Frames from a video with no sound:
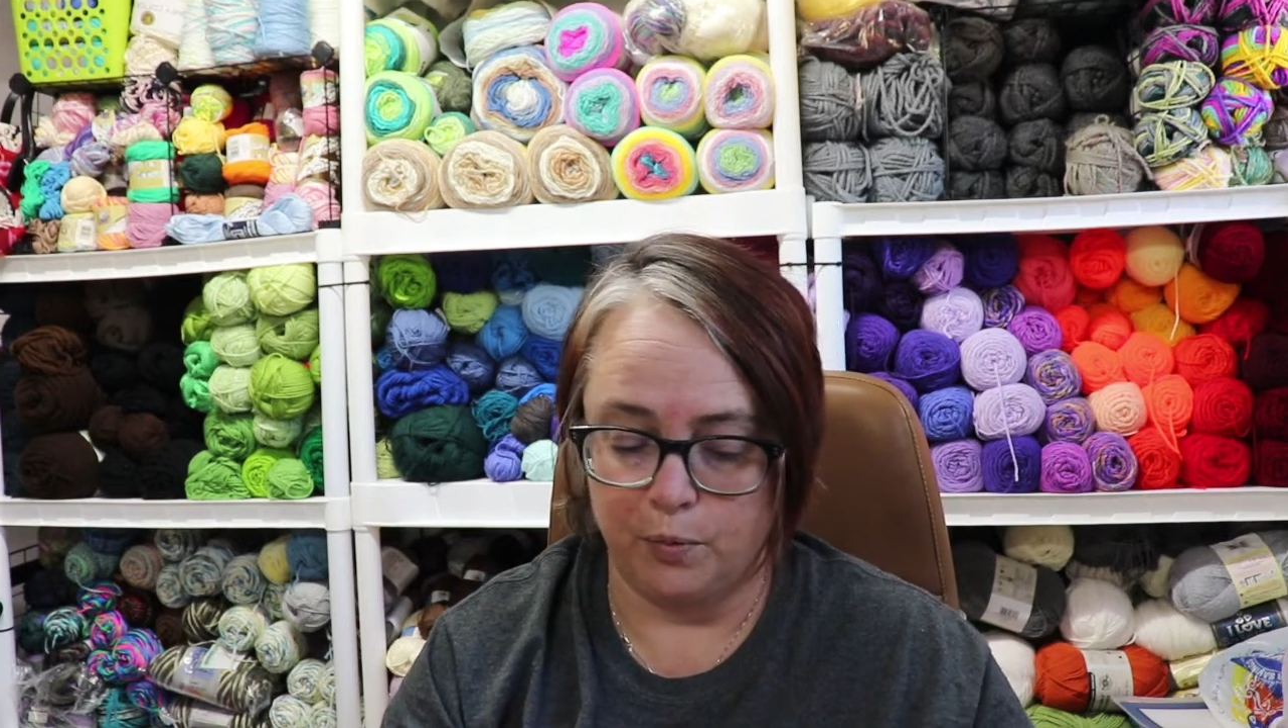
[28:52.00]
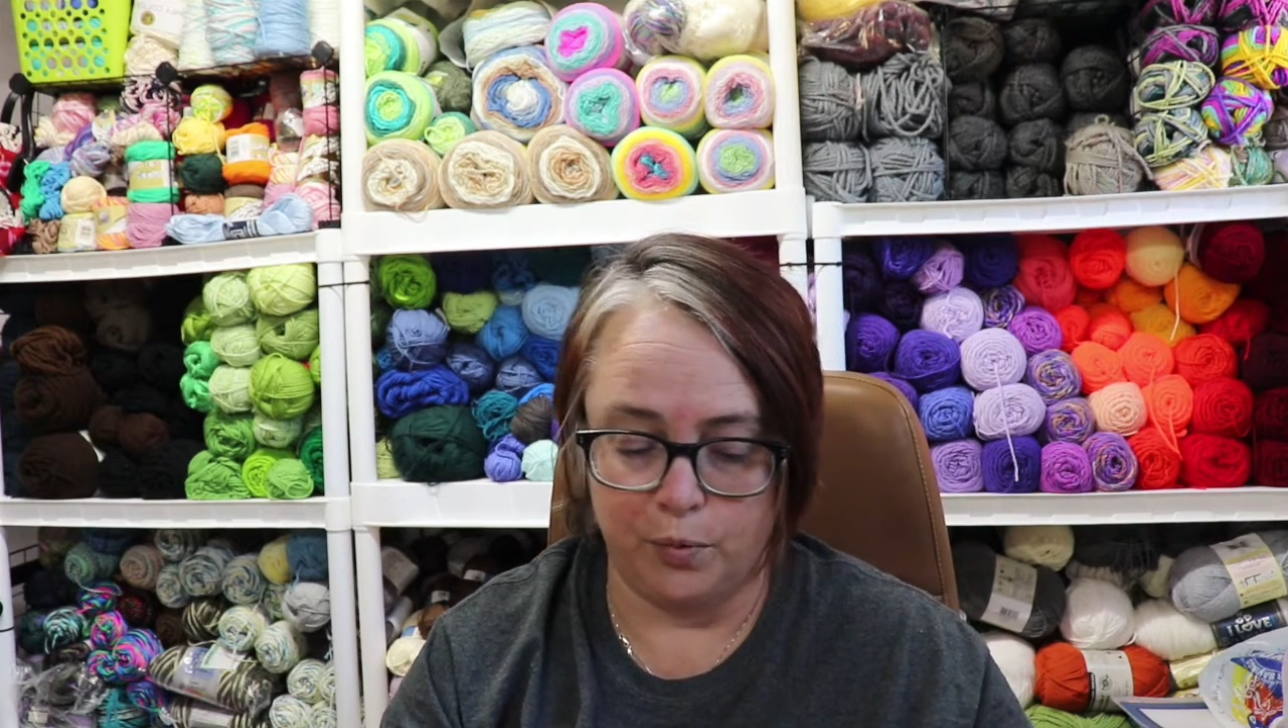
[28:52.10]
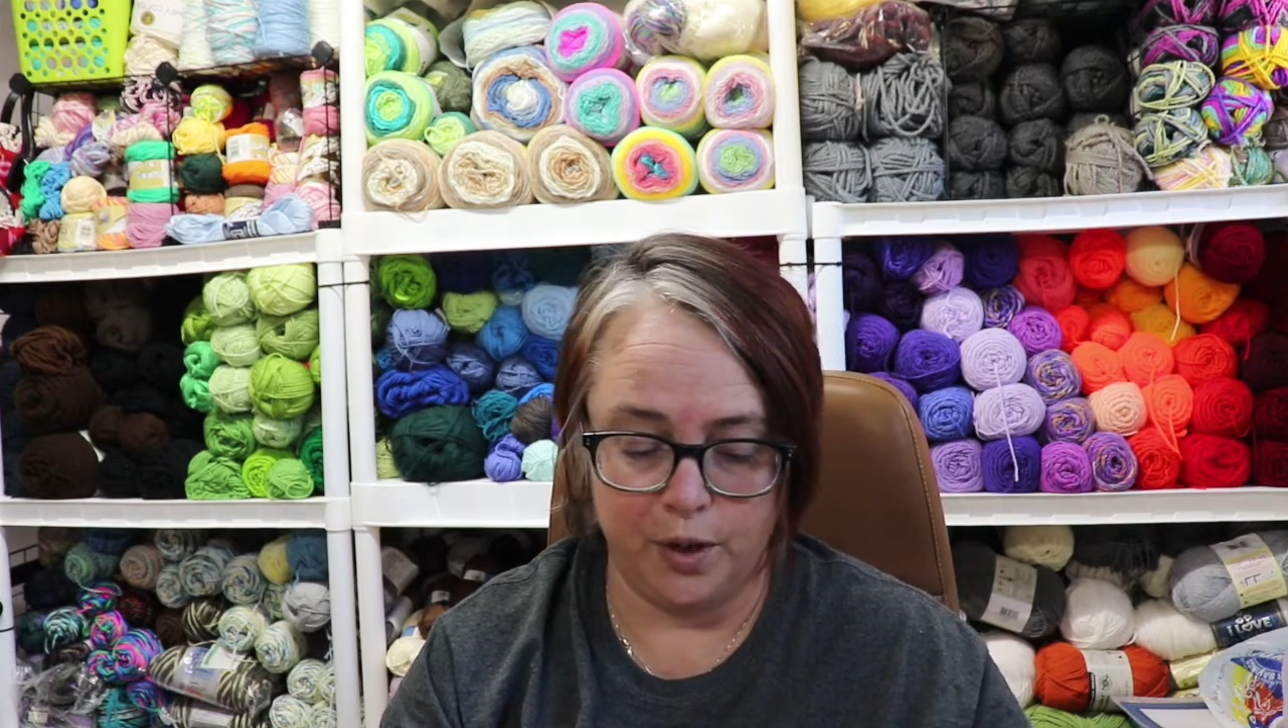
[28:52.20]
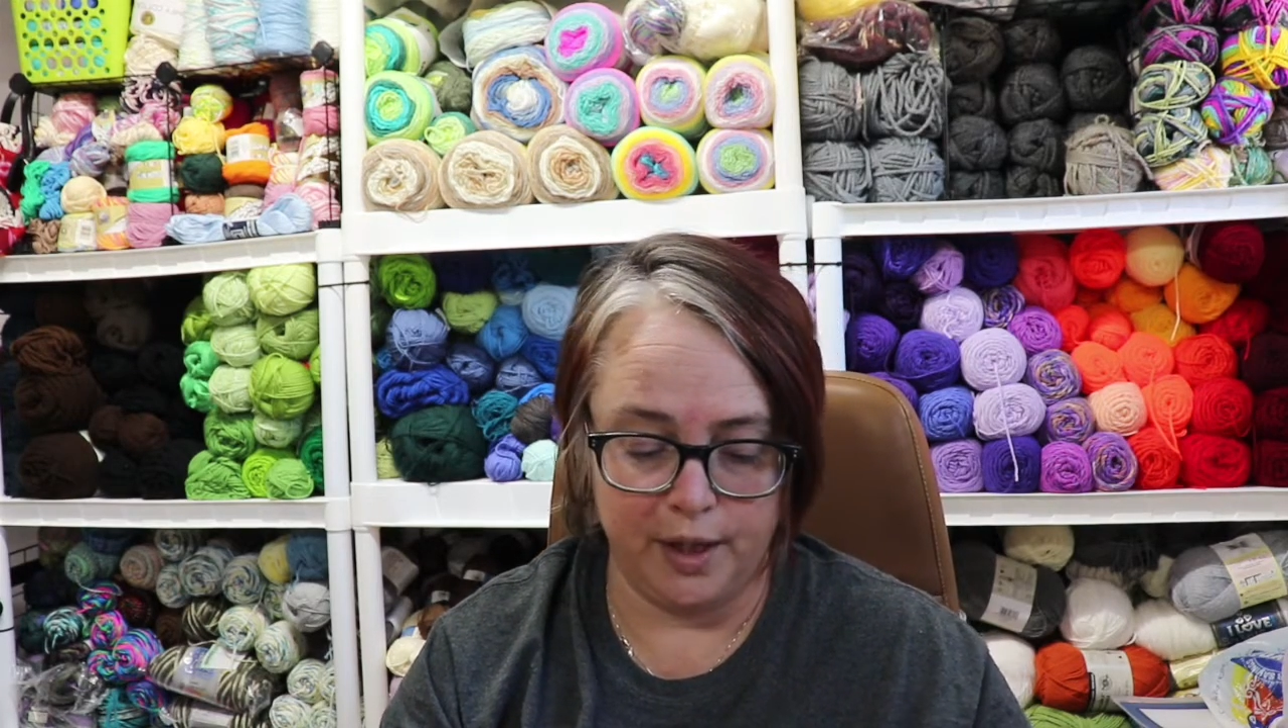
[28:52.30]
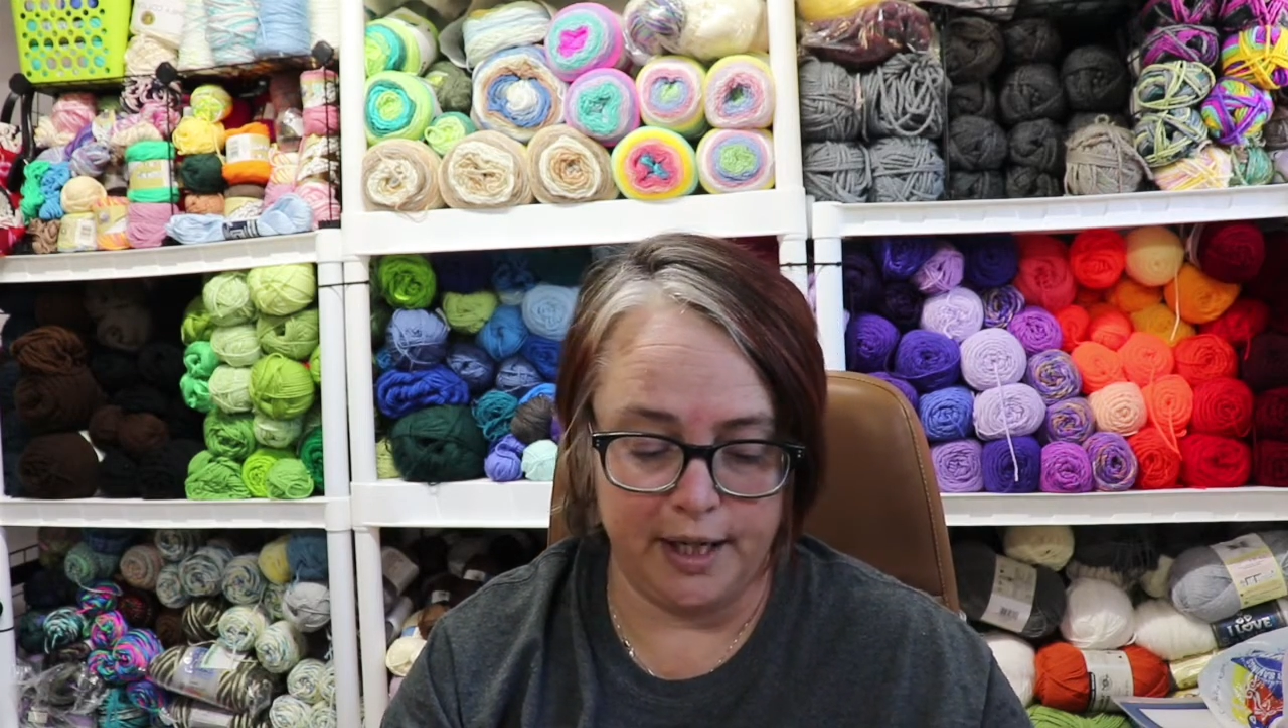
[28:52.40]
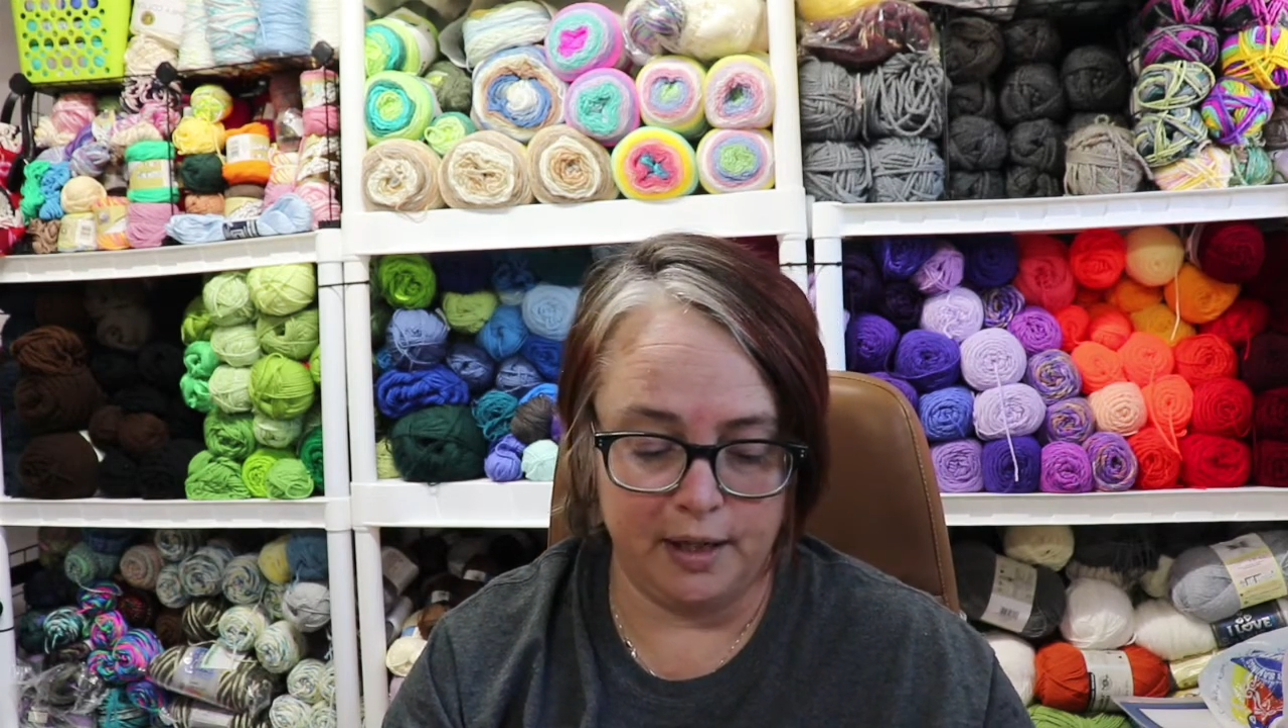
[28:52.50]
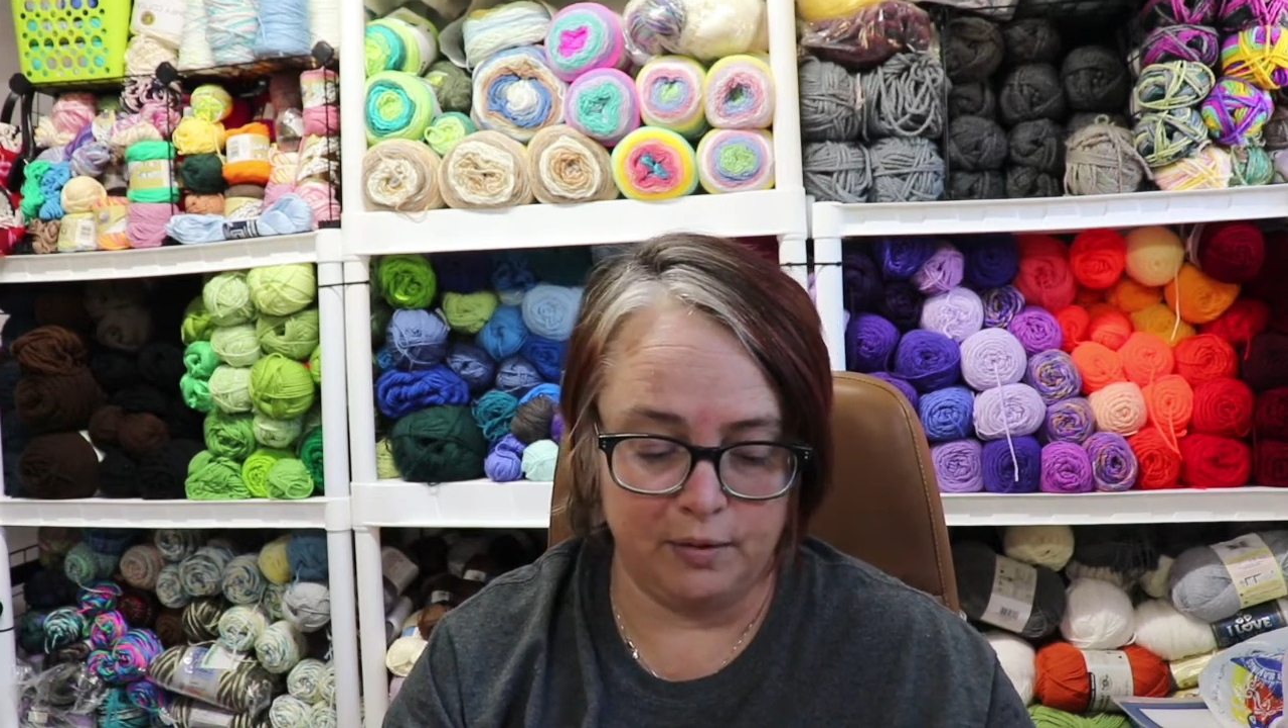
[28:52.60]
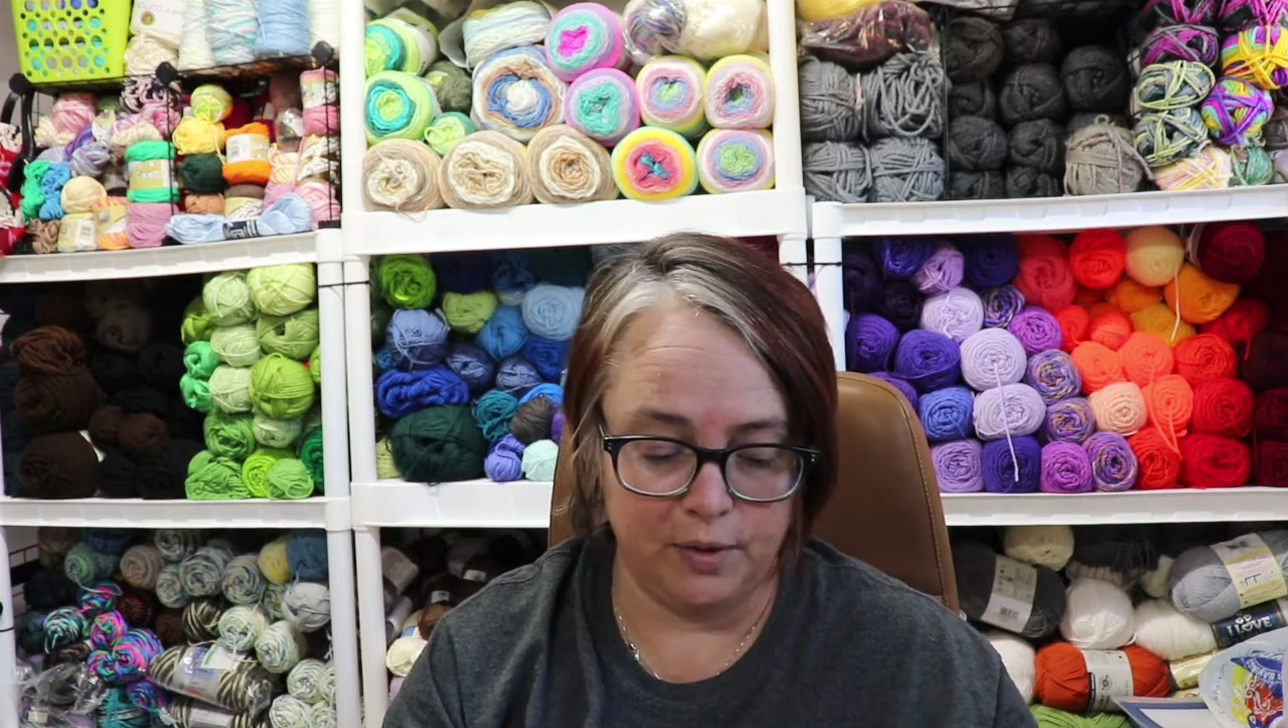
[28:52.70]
Really,